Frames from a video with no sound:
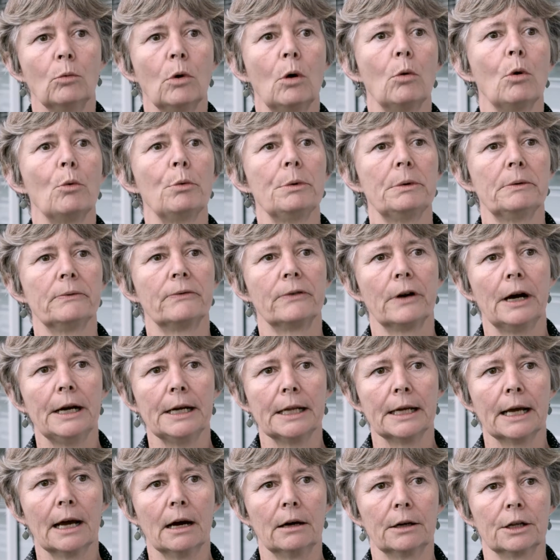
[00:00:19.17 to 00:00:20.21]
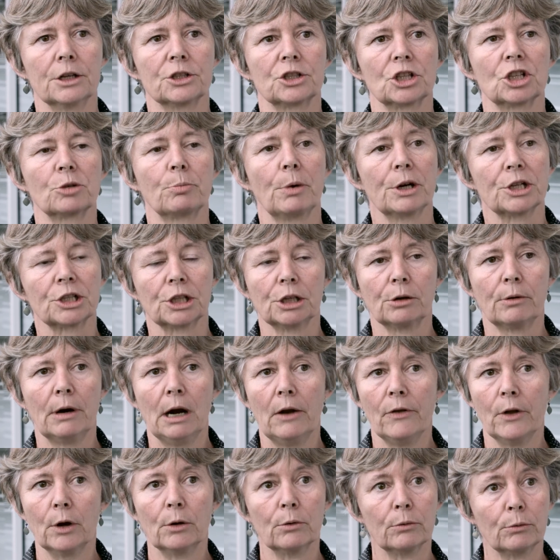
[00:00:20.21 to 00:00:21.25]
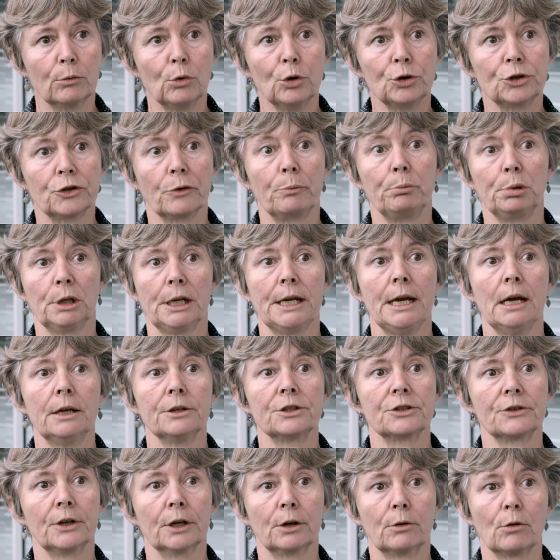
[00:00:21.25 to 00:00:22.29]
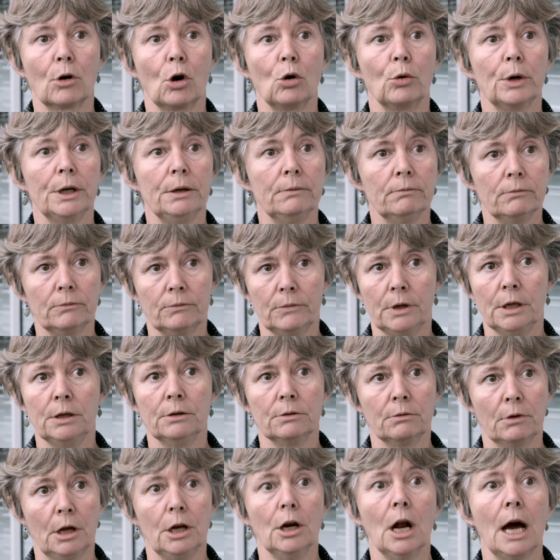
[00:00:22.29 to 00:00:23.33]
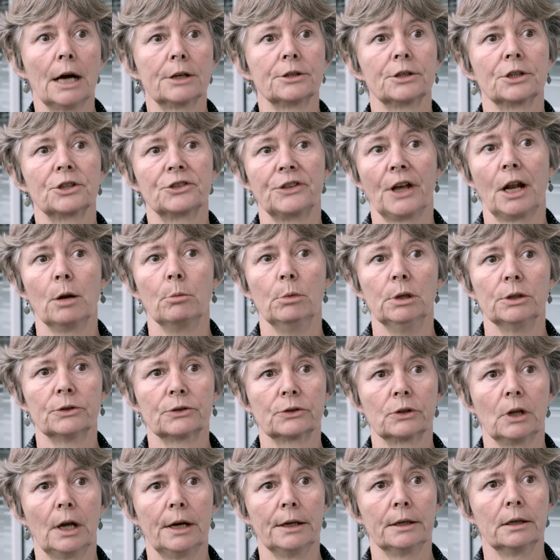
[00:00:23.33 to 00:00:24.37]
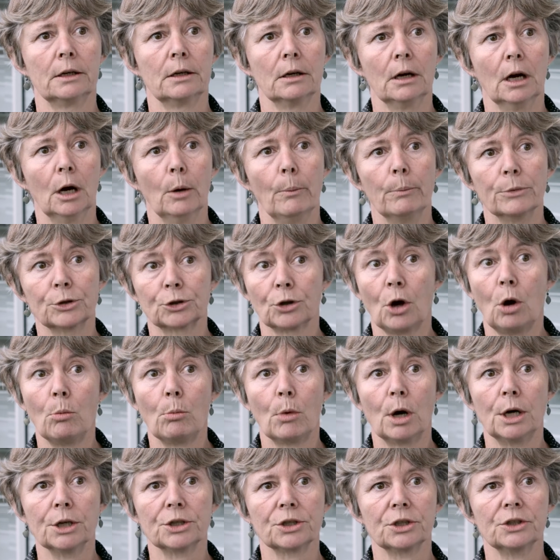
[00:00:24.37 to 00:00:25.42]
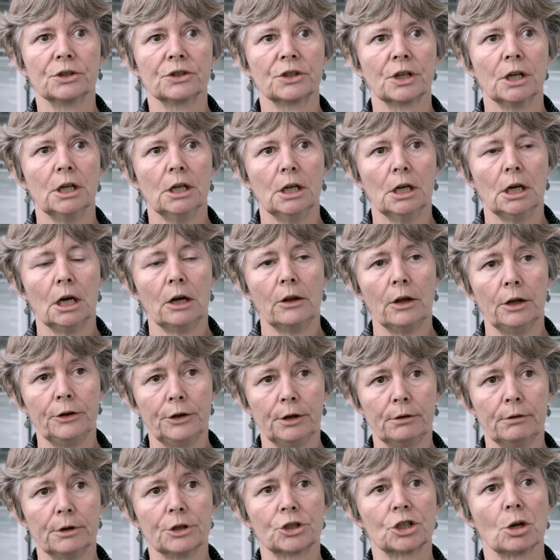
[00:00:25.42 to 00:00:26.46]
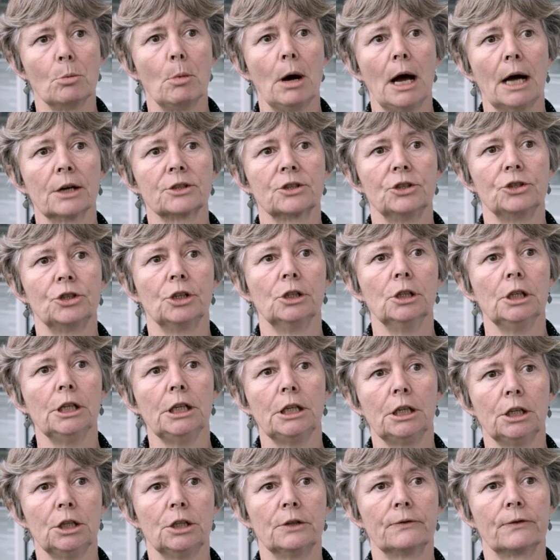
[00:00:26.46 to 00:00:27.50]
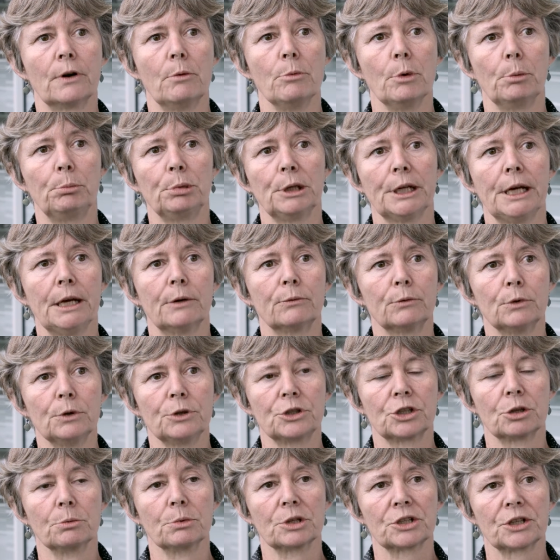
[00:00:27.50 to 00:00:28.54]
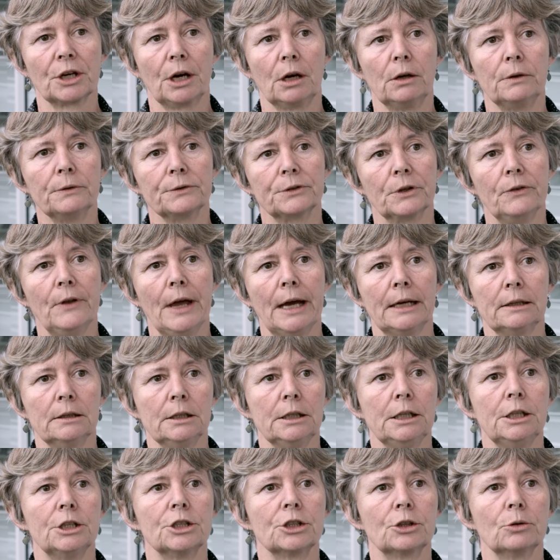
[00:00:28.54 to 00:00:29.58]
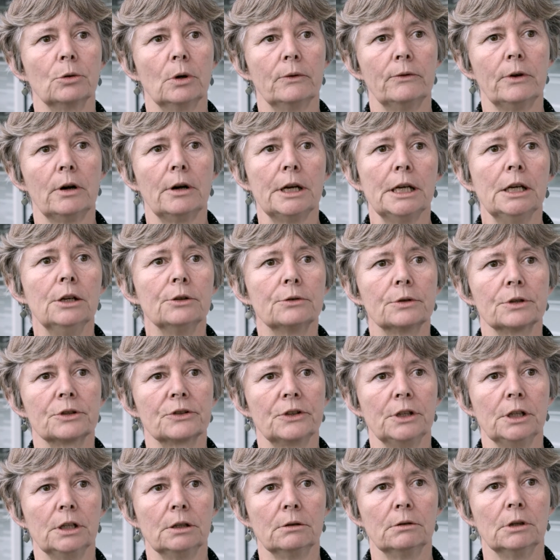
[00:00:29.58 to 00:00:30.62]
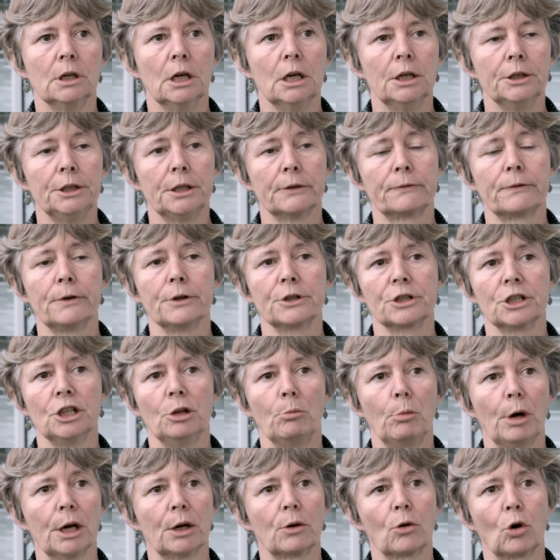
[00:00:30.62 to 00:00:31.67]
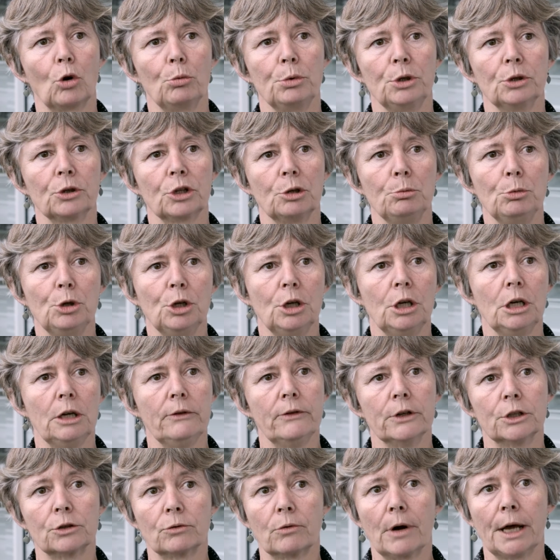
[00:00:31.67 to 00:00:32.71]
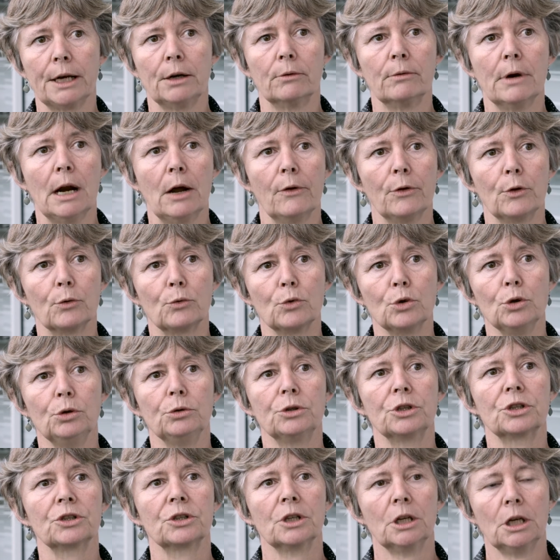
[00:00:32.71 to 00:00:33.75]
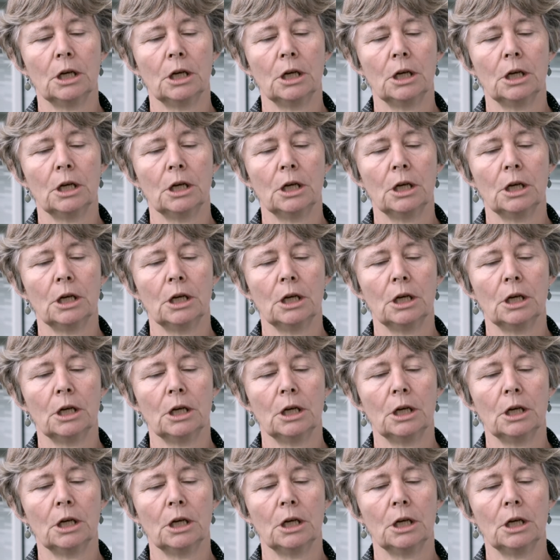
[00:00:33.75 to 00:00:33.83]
Well, what we've been finding out is, especially around the roots of plants that grow in, in anoxic sediments like um, salt marshes, that there is some oxygen leakage from the plant roots themselves, and that leads to a very interesting difference in the microbial community that's right around the roots